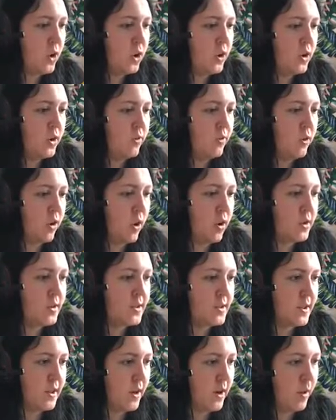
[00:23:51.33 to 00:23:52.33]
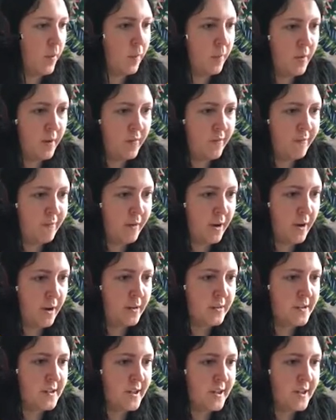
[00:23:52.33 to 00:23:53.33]
You've got some
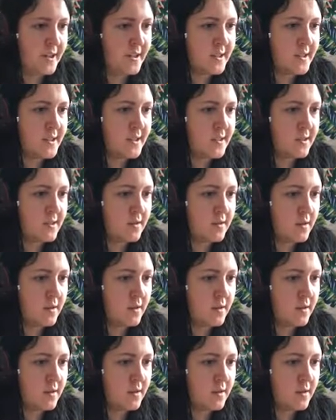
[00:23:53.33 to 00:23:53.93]
vases